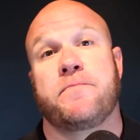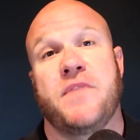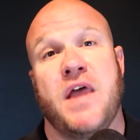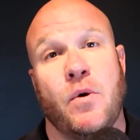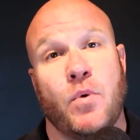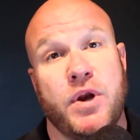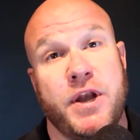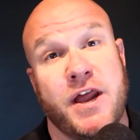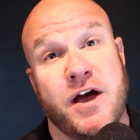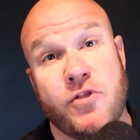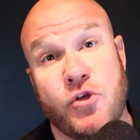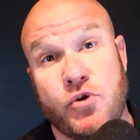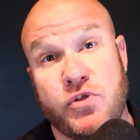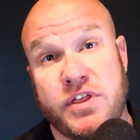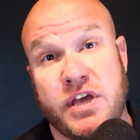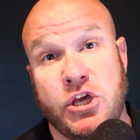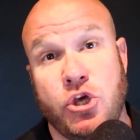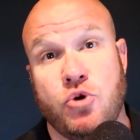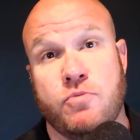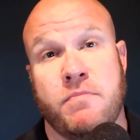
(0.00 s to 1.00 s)
Now, another
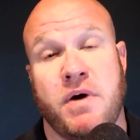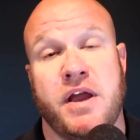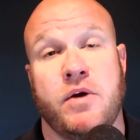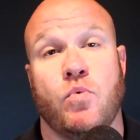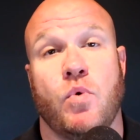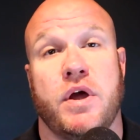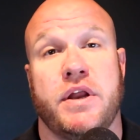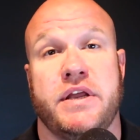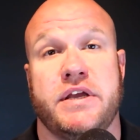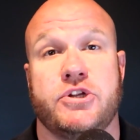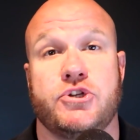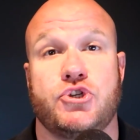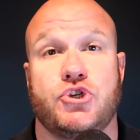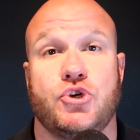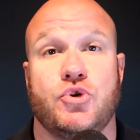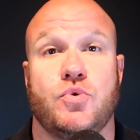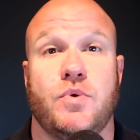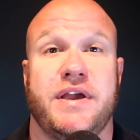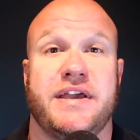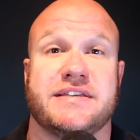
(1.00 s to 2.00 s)
thing you might run
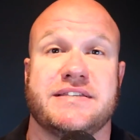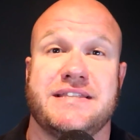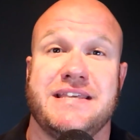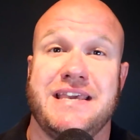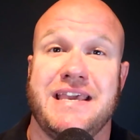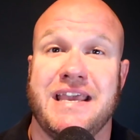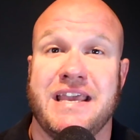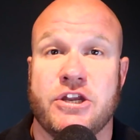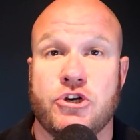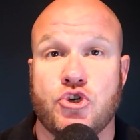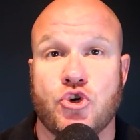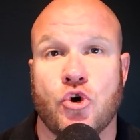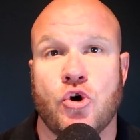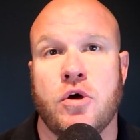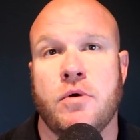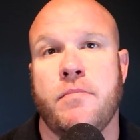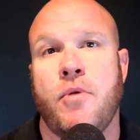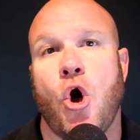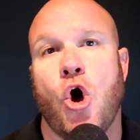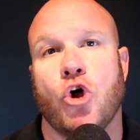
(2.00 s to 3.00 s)
into is the
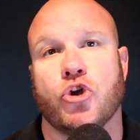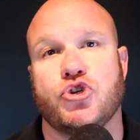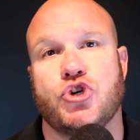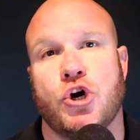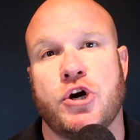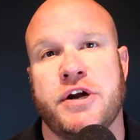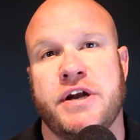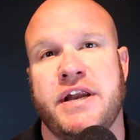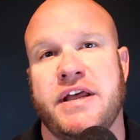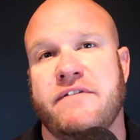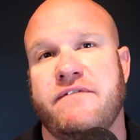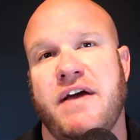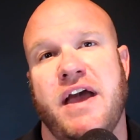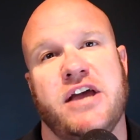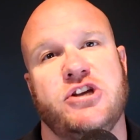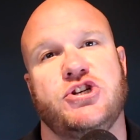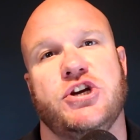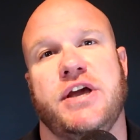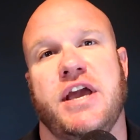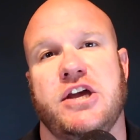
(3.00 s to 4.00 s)
Interim Alternative
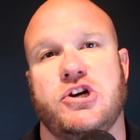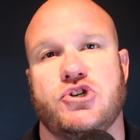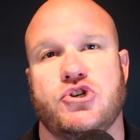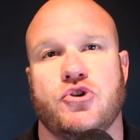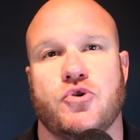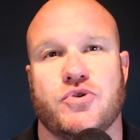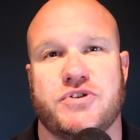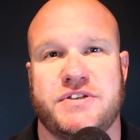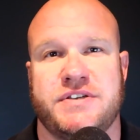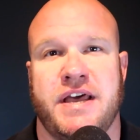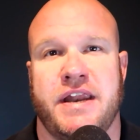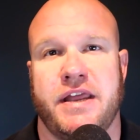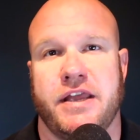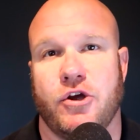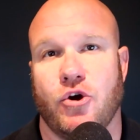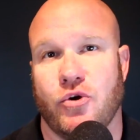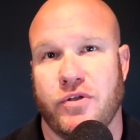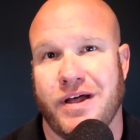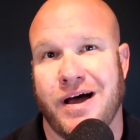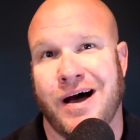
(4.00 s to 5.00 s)
Educational
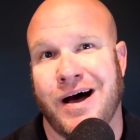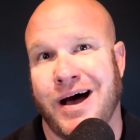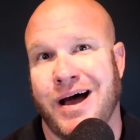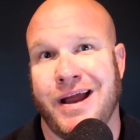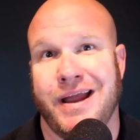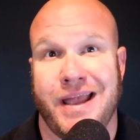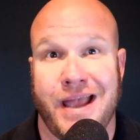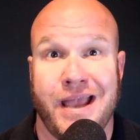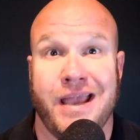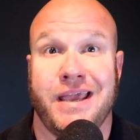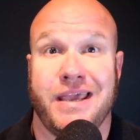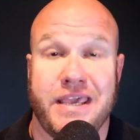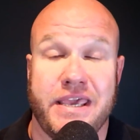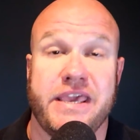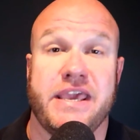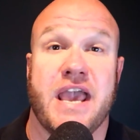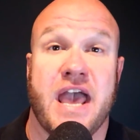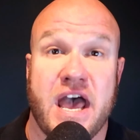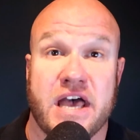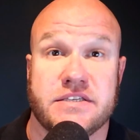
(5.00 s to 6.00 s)
Setting, or the
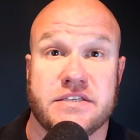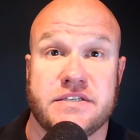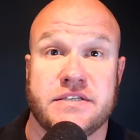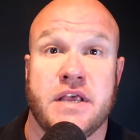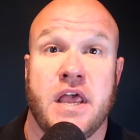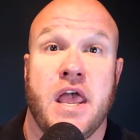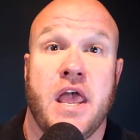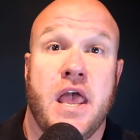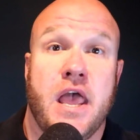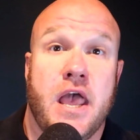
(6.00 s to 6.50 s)
IAES.